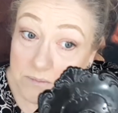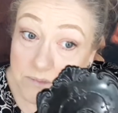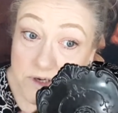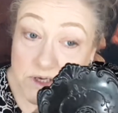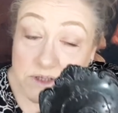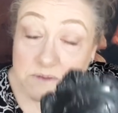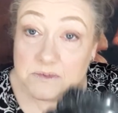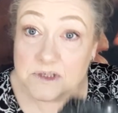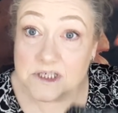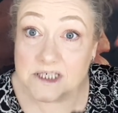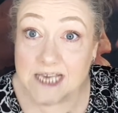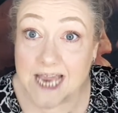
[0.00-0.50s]

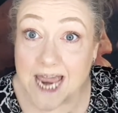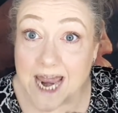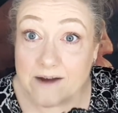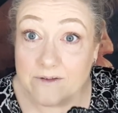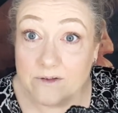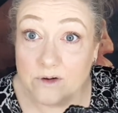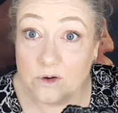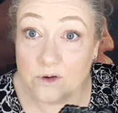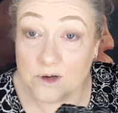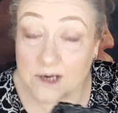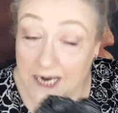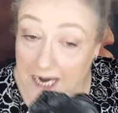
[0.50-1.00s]
Because
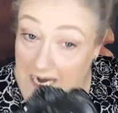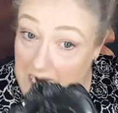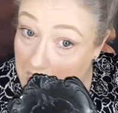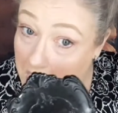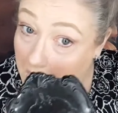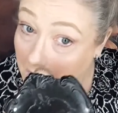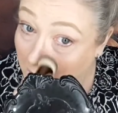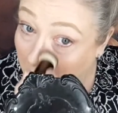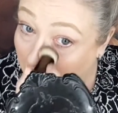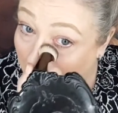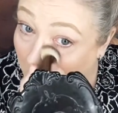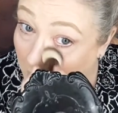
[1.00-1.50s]
mascara
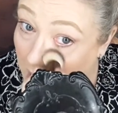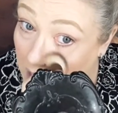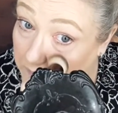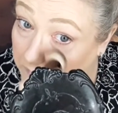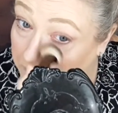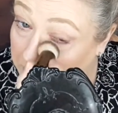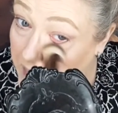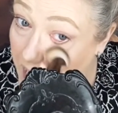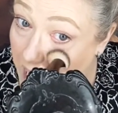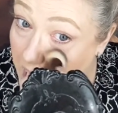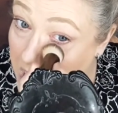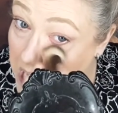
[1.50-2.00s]
looking
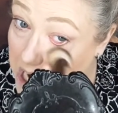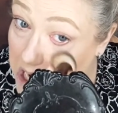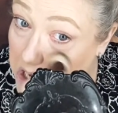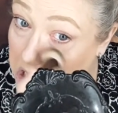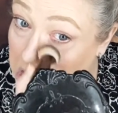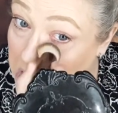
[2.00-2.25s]
that